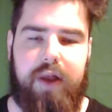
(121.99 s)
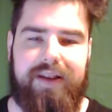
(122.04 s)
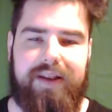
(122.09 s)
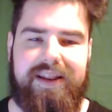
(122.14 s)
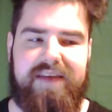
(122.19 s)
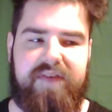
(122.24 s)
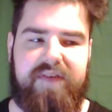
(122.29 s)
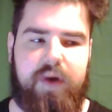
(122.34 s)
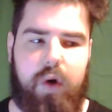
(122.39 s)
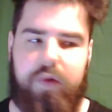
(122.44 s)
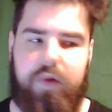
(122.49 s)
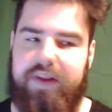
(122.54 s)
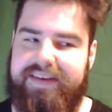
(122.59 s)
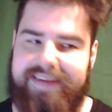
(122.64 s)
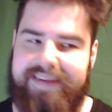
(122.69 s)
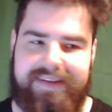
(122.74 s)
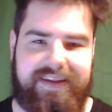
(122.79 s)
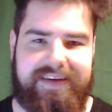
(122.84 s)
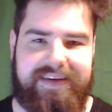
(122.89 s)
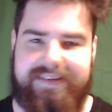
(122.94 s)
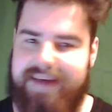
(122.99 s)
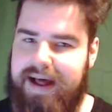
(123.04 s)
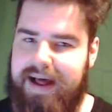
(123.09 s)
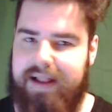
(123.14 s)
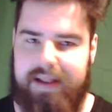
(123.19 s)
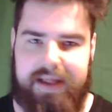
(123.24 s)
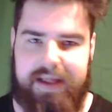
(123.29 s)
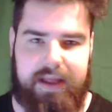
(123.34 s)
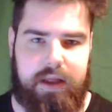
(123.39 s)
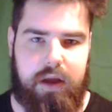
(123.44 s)
leaving all the
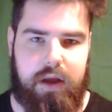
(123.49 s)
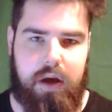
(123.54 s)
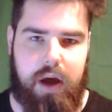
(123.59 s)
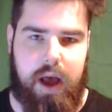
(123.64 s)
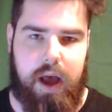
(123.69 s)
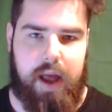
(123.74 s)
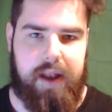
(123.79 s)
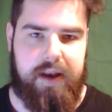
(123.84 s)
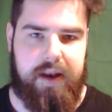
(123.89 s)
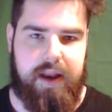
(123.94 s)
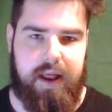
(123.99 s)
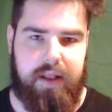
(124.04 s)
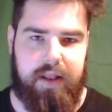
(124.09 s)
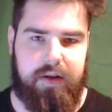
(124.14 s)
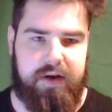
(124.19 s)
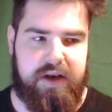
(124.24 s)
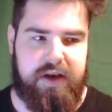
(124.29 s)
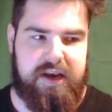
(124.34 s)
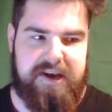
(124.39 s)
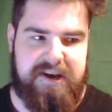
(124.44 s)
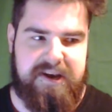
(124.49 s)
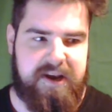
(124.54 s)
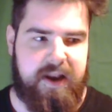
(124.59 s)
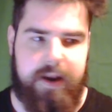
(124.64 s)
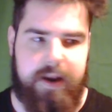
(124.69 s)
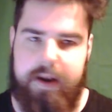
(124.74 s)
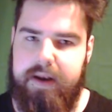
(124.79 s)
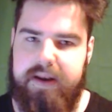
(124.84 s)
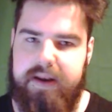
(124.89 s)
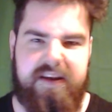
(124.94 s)
dilly-dally and
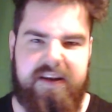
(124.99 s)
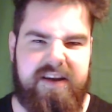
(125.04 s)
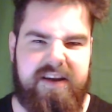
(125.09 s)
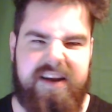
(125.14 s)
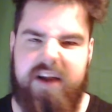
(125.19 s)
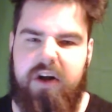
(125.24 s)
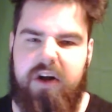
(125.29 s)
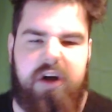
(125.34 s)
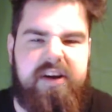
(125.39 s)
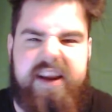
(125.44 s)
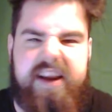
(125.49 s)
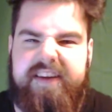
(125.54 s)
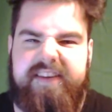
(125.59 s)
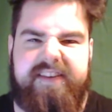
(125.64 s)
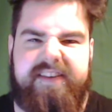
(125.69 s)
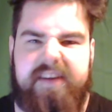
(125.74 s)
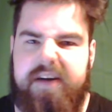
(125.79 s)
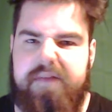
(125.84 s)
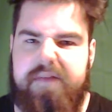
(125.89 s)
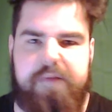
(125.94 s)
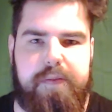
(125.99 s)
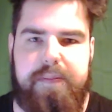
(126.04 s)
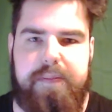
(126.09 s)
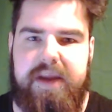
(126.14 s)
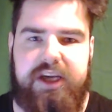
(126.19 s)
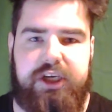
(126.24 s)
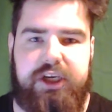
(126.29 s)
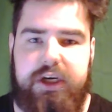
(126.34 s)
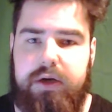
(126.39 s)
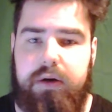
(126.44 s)
unnecessary
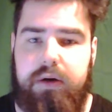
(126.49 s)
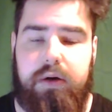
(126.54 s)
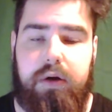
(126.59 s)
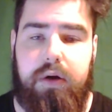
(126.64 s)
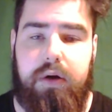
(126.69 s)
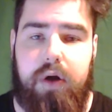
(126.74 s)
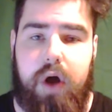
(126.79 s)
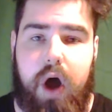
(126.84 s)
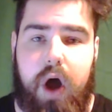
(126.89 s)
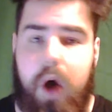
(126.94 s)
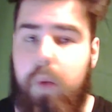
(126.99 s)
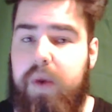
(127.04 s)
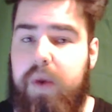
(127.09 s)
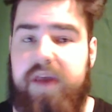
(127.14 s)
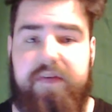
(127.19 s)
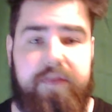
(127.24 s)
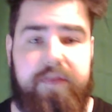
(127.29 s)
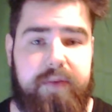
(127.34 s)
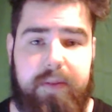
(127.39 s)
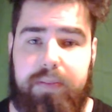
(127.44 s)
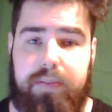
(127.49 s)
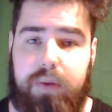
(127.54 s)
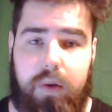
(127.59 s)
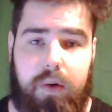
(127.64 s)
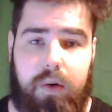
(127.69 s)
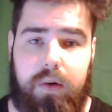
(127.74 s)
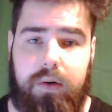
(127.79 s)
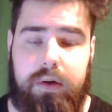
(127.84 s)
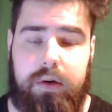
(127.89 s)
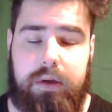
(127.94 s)
information away from the
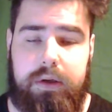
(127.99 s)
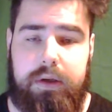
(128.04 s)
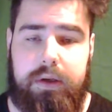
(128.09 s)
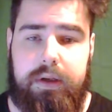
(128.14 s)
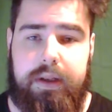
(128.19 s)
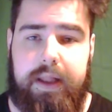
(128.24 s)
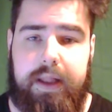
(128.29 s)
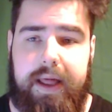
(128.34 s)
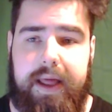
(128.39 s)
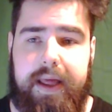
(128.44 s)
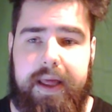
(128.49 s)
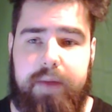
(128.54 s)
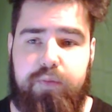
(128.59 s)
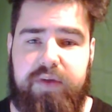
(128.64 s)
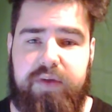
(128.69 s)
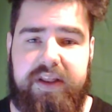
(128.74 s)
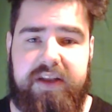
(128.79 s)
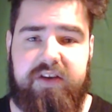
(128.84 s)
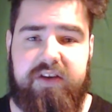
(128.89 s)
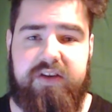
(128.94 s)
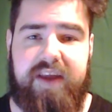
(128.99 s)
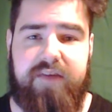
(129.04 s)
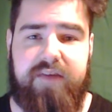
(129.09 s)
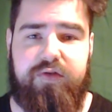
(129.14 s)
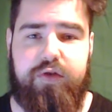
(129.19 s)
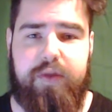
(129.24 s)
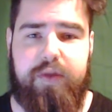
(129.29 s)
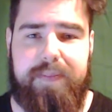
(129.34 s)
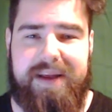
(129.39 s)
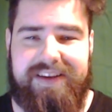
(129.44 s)
plot. It really just gives
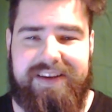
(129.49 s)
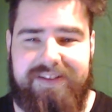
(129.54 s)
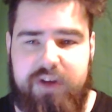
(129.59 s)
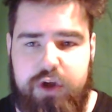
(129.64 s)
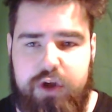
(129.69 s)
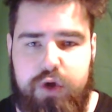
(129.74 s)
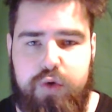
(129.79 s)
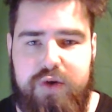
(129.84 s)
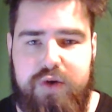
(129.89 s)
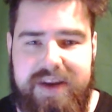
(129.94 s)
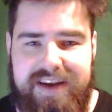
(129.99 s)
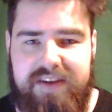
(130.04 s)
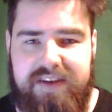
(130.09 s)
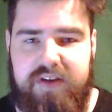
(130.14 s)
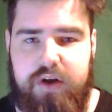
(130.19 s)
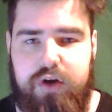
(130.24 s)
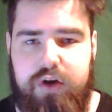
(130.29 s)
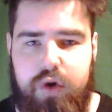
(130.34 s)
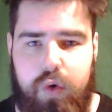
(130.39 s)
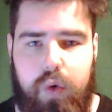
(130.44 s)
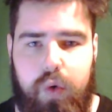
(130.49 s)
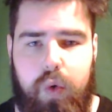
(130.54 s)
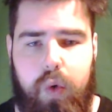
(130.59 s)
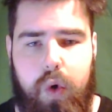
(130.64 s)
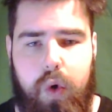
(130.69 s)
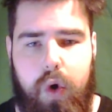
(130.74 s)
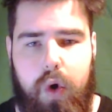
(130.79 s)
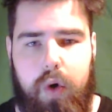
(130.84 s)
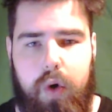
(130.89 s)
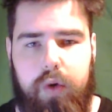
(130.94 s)
you the bits that you need to know,
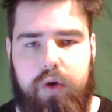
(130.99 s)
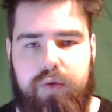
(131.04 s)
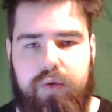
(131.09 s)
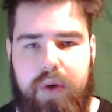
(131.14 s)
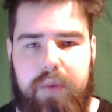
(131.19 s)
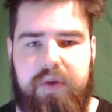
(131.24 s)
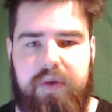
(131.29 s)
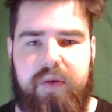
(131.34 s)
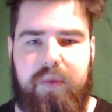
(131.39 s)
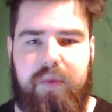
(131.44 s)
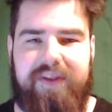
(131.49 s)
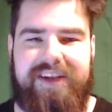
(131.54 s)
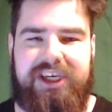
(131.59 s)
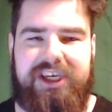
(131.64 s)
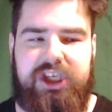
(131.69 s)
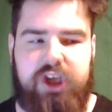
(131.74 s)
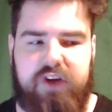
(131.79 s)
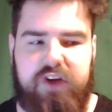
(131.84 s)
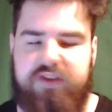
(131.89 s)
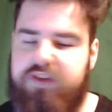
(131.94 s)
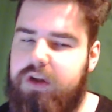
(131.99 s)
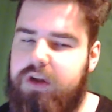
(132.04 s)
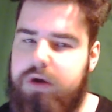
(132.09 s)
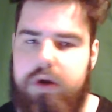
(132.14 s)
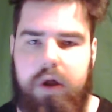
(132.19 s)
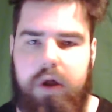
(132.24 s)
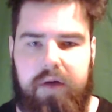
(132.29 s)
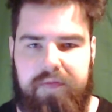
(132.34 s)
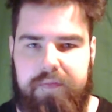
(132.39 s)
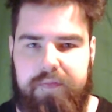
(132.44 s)
grounded with just
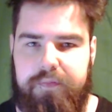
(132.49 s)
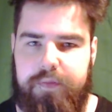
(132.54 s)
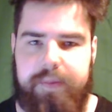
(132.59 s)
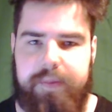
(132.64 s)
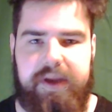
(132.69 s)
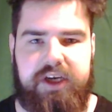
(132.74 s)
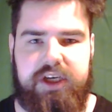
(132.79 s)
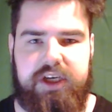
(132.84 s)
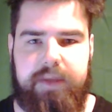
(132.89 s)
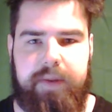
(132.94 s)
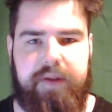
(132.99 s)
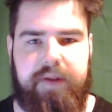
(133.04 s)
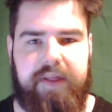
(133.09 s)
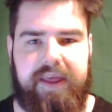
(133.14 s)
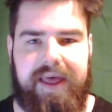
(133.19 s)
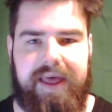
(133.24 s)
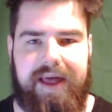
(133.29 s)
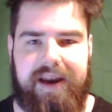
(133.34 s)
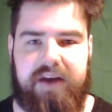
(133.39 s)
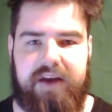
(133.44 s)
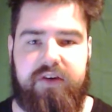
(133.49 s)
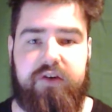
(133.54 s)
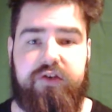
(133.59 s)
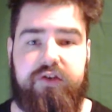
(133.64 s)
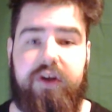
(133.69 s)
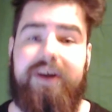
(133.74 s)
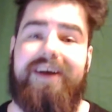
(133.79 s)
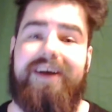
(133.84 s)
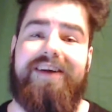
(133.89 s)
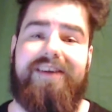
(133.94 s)
enough information about the characters
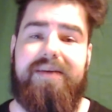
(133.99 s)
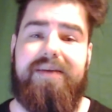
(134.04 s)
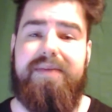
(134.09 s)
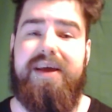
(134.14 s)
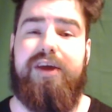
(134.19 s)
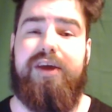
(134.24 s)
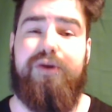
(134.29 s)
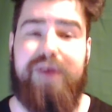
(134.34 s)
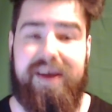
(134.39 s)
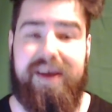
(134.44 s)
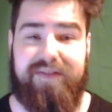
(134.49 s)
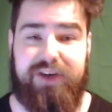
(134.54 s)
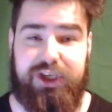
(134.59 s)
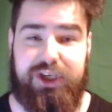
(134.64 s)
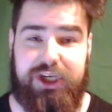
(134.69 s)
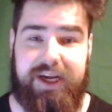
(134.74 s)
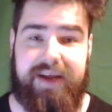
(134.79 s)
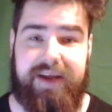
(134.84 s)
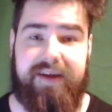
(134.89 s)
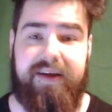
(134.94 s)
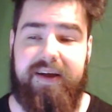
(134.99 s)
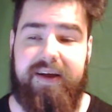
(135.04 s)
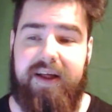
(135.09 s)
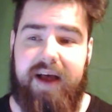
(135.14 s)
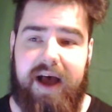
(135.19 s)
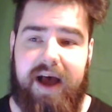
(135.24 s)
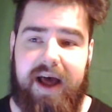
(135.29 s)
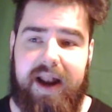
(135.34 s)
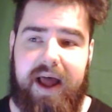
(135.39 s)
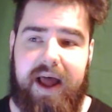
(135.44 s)
to make you give a shit.
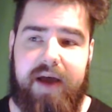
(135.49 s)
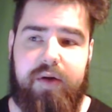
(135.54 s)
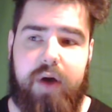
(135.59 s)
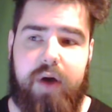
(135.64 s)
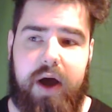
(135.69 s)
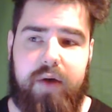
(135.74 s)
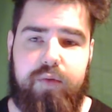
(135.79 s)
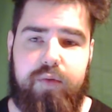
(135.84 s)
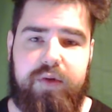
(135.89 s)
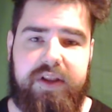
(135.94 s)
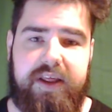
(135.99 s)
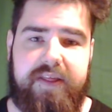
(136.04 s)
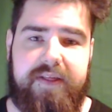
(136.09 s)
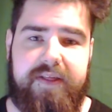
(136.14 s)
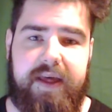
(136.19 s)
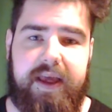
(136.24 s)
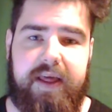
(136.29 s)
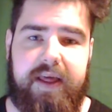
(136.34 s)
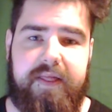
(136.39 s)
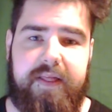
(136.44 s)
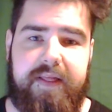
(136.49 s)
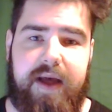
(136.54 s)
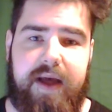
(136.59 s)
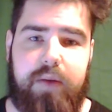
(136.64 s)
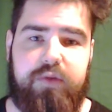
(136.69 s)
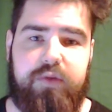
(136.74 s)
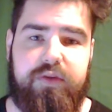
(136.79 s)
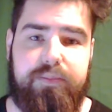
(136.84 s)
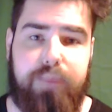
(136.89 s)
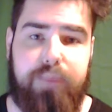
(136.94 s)
And I really think
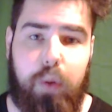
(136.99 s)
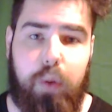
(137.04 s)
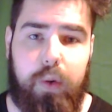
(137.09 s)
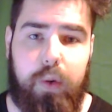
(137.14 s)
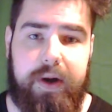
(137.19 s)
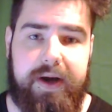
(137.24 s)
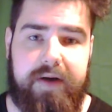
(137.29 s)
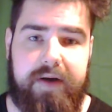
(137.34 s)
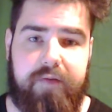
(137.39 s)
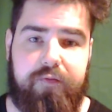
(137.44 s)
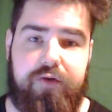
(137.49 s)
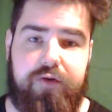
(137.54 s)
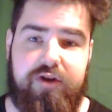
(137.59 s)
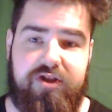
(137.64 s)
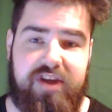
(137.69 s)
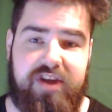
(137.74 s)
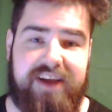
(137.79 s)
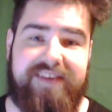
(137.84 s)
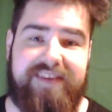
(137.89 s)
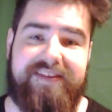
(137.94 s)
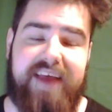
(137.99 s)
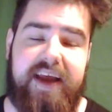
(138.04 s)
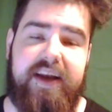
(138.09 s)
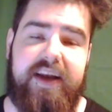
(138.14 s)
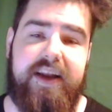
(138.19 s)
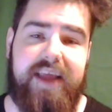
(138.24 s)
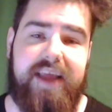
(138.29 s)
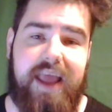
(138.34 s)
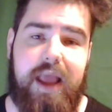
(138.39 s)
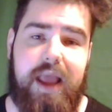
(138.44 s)
that was important for this
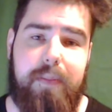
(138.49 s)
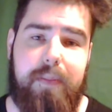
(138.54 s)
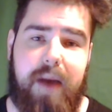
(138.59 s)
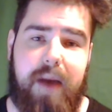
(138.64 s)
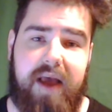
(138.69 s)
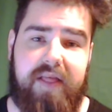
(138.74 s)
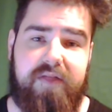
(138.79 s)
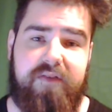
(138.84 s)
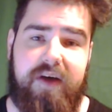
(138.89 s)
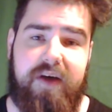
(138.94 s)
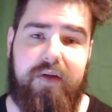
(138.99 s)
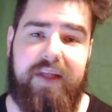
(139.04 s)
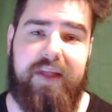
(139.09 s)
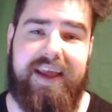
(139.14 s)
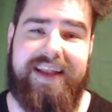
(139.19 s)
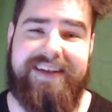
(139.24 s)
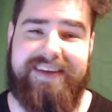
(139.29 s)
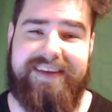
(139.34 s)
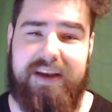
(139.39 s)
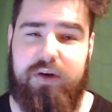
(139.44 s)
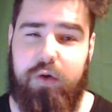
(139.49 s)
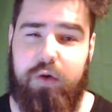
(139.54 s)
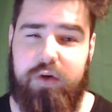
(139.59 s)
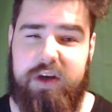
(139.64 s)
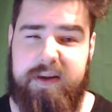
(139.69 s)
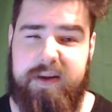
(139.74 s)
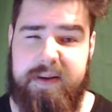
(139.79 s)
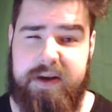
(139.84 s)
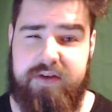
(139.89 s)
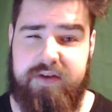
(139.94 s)
kind of game. I felt like it did not
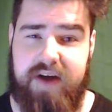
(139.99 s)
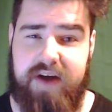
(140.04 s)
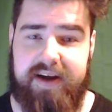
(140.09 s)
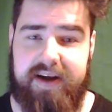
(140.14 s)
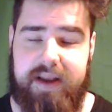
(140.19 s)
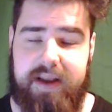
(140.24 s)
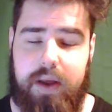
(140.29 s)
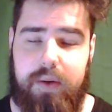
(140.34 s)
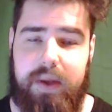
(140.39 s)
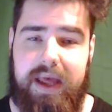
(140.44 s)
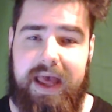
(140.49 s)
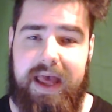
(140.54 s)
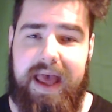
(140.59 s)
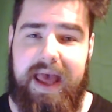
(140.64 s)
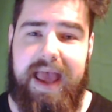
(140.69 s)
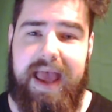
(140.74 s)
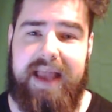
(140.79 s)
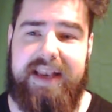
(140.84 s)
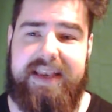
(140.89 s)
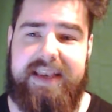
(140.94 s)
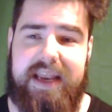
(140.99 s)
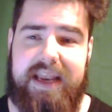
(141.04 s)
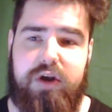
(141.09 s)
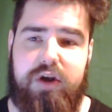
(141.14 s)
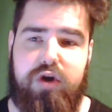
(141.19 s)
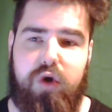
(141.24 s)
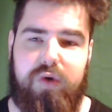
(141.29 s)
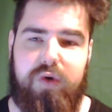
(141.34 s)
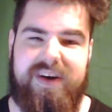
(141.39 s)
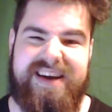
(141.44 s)
need to be dragged out. It did
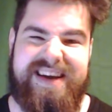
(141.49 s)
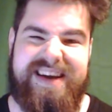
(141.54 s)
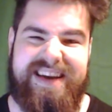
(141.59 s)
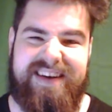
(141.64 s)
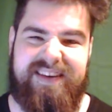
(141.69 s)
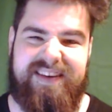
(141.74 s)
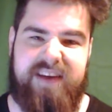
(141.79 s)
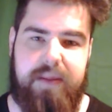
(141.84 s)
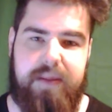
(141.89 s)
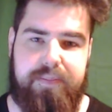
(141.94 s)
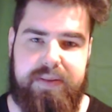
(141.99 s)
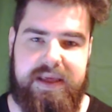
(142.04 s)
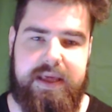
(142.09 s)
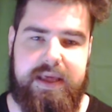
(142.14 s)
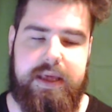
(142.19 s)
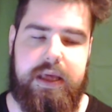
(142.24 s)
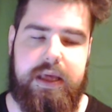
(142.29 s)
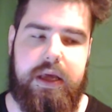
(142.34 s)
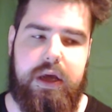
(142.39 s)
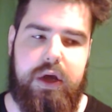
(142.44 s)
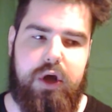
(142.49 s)
not need to be